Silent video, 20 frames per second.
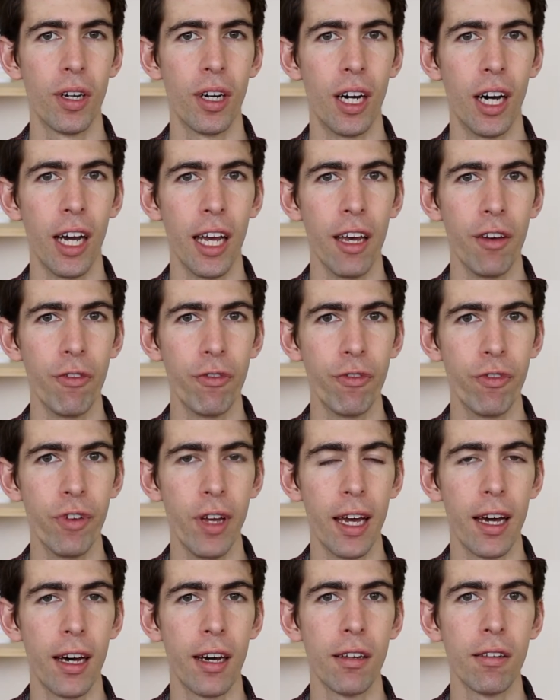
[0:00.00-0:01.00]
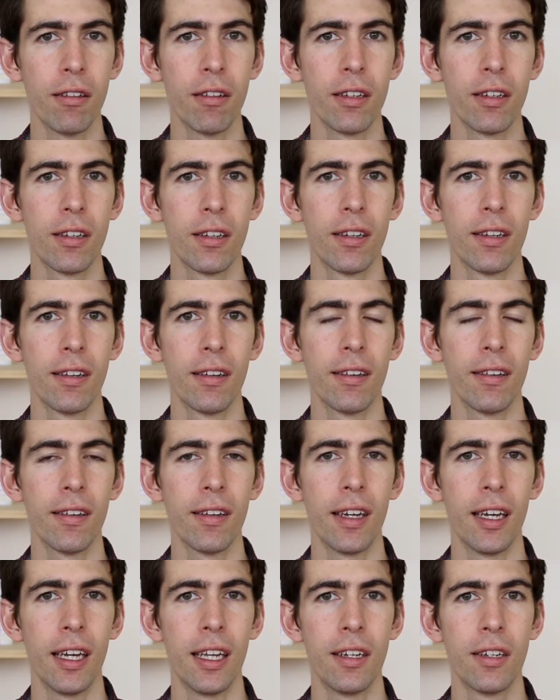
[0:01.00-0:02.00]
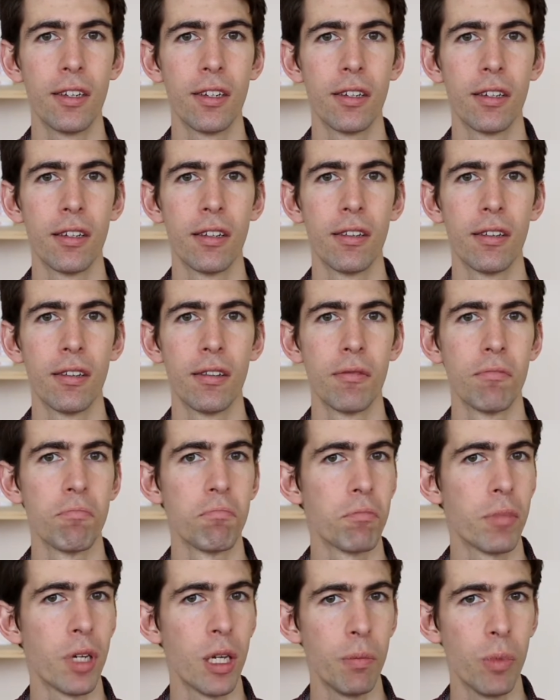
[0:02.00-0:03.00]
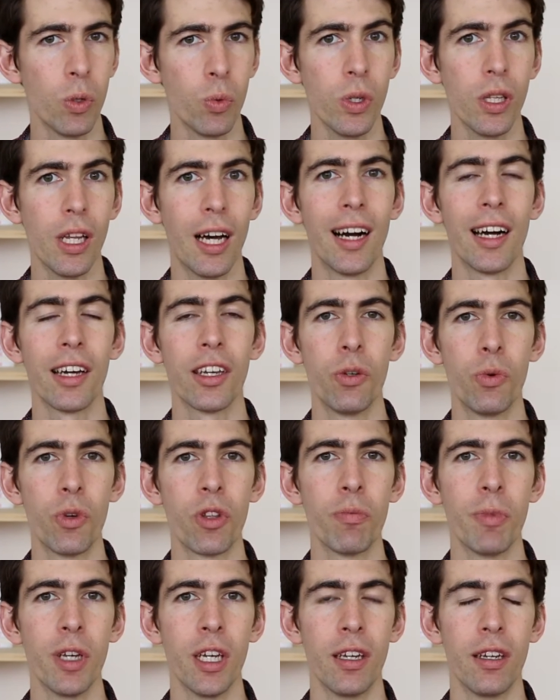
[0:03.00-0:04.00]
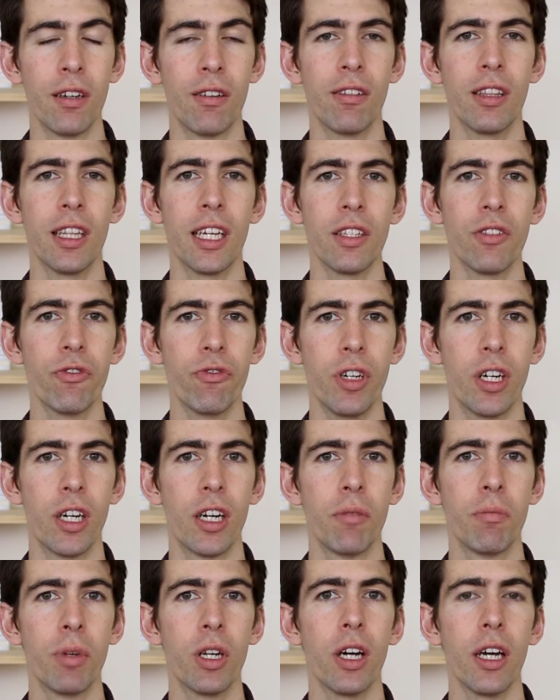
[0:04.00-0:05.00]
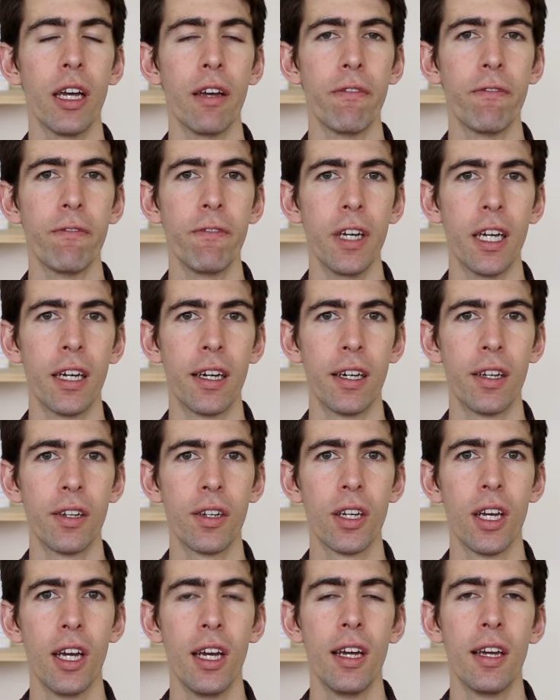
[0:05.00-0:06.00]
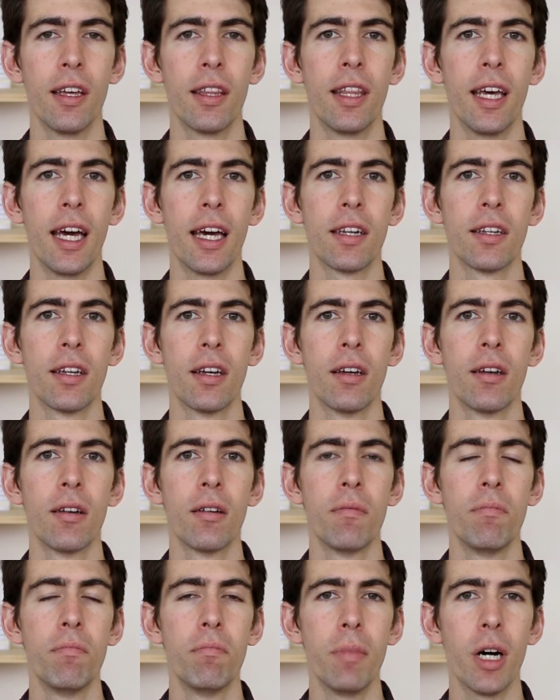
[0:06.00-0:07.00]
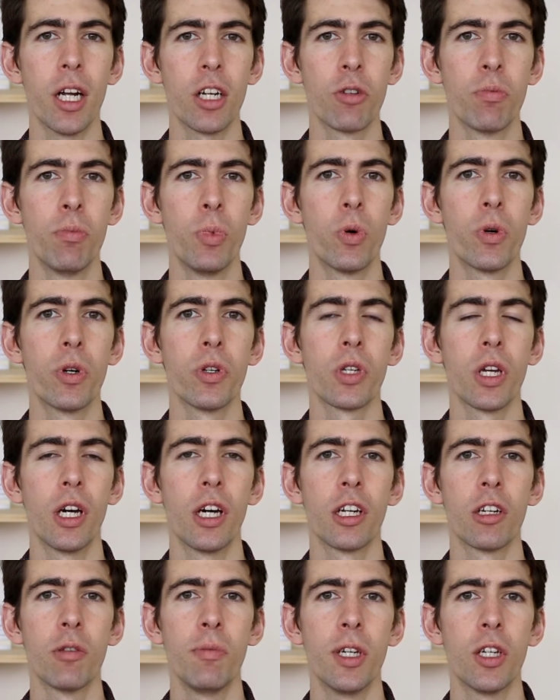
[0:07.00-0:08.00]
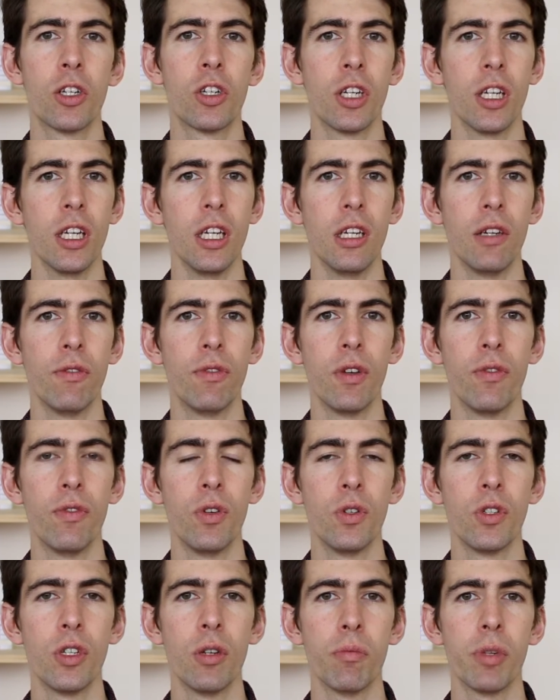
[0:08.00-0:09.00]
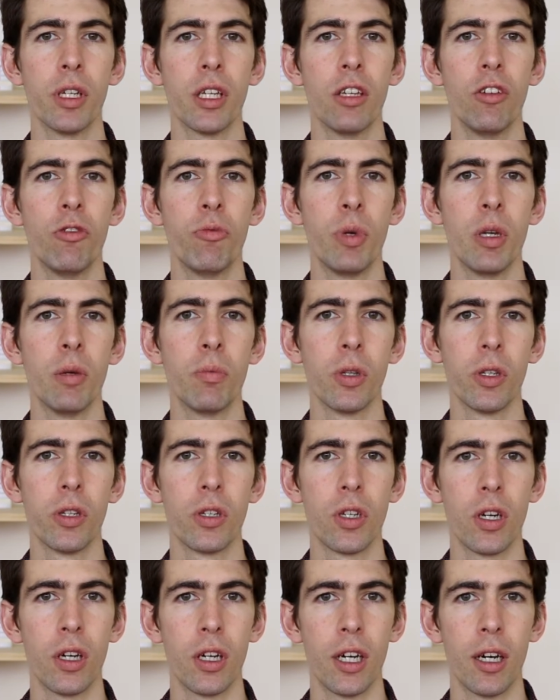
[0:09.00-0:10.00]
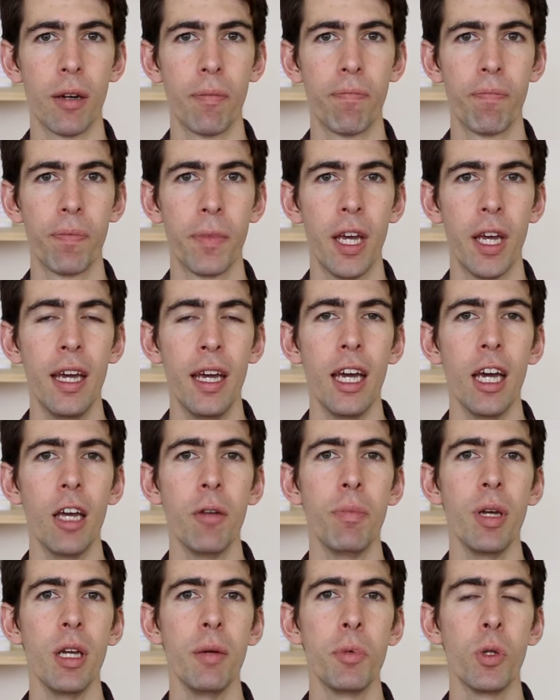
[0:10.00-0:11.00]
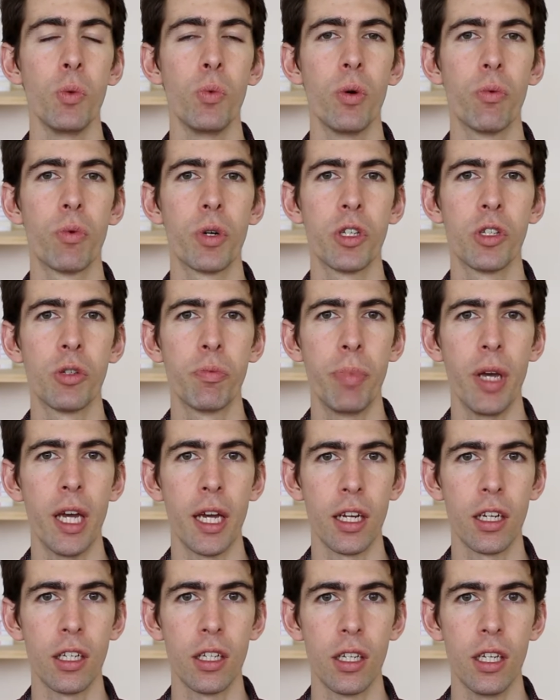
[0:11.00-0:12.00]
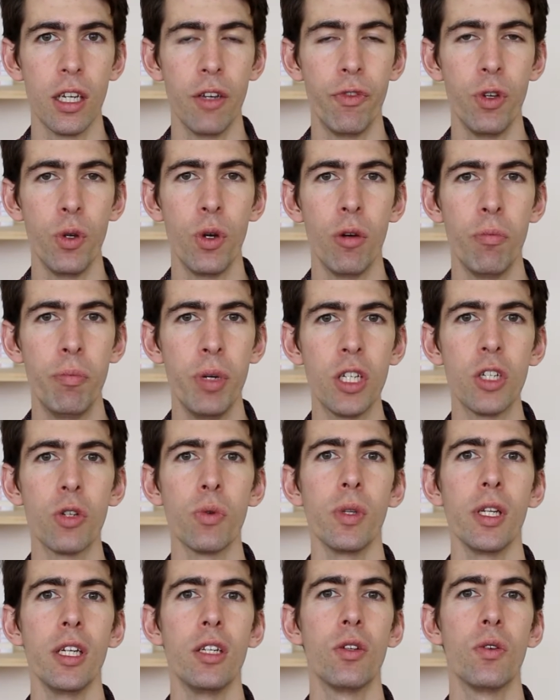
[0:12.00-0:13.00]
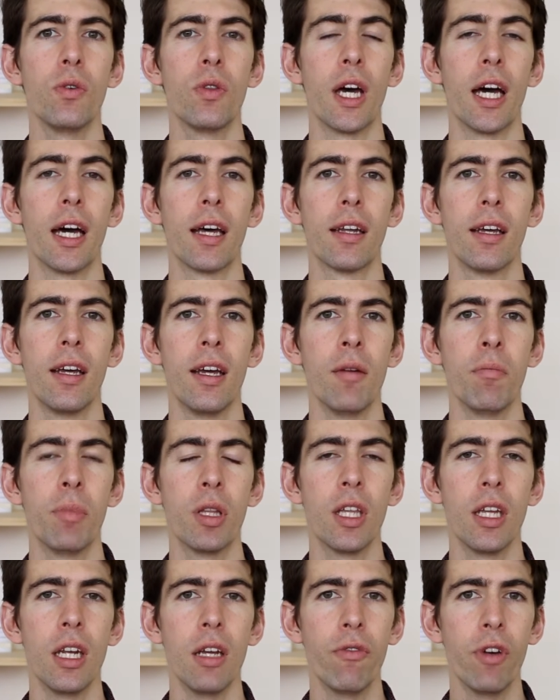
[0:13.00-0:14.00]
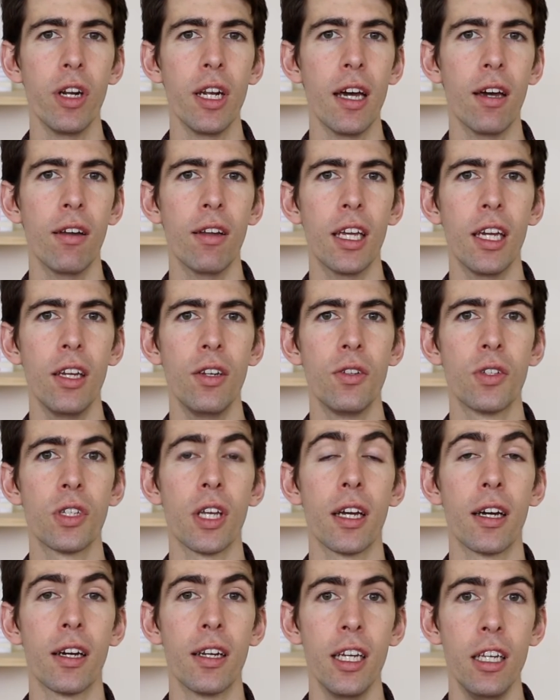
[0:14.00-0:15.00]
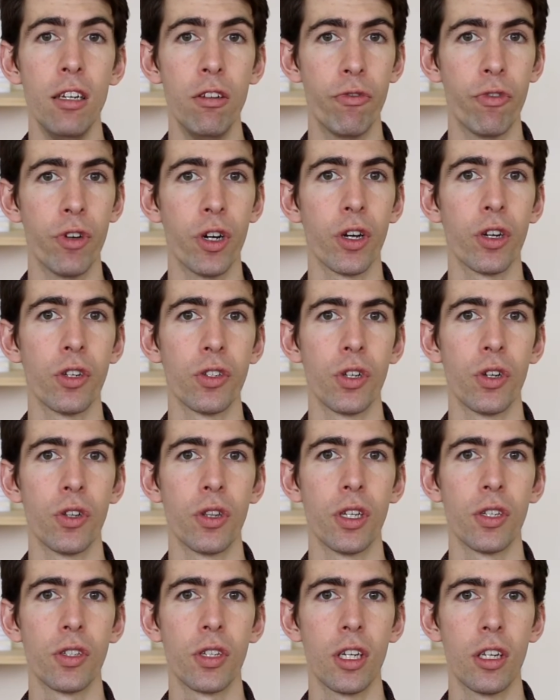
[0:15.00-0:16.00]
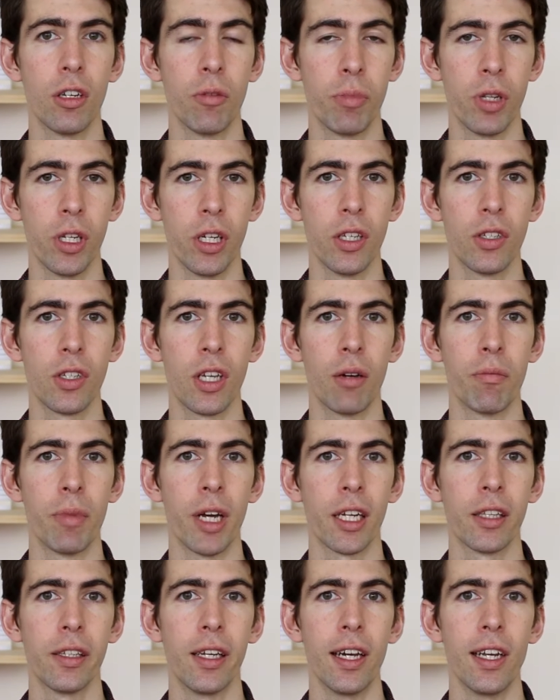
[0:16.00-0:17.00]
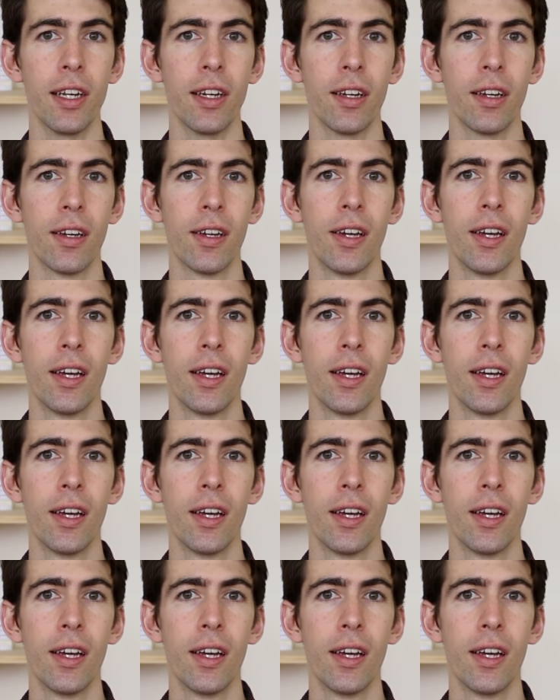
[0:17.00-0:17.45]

I have found, and people will argue with me here and that's fine, but I have found that much more is going to be achieved if you simply give people the time. And people will respect if you habitually do that, but then every now and again you say, I need to focus on this, can you please come back later?